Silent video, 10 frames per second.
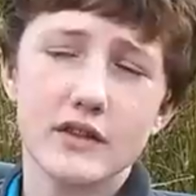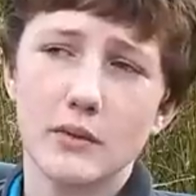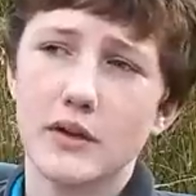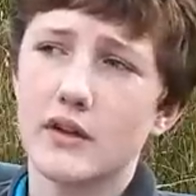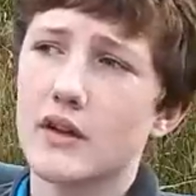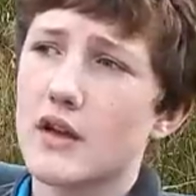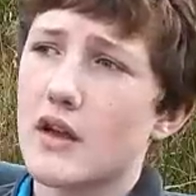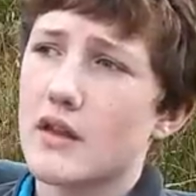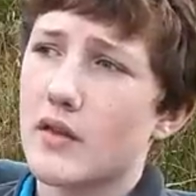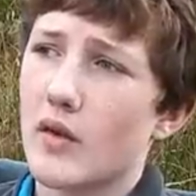stop
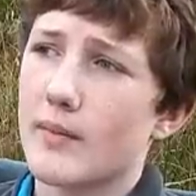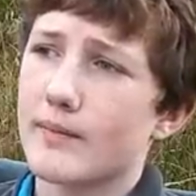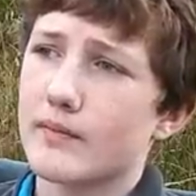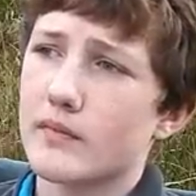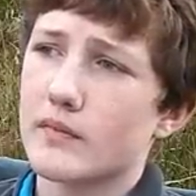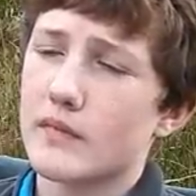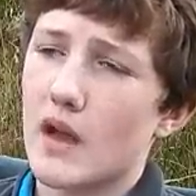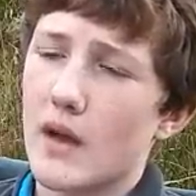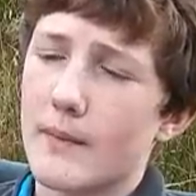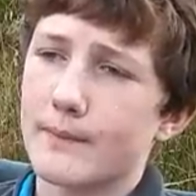the
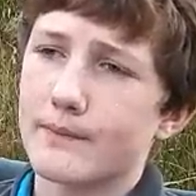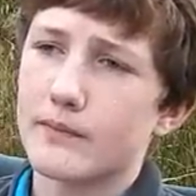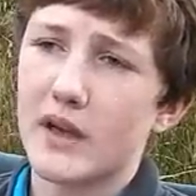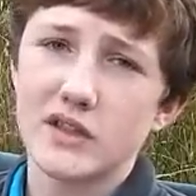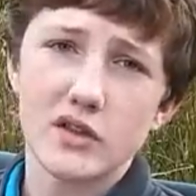bait